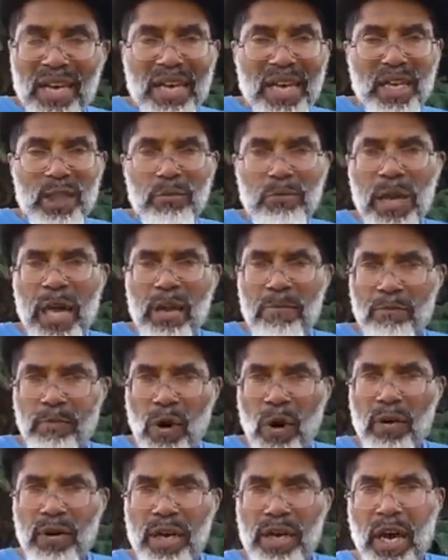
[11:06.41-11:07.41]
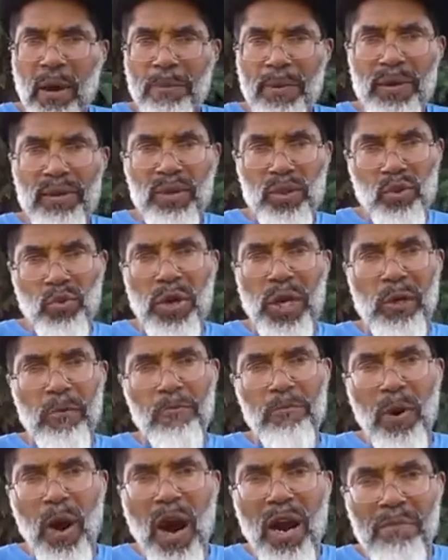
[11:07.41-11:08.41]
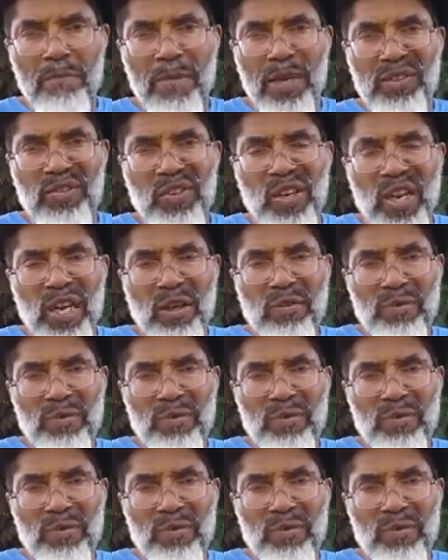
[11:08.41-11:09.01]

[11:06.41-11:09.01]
as being broken up into three compartments,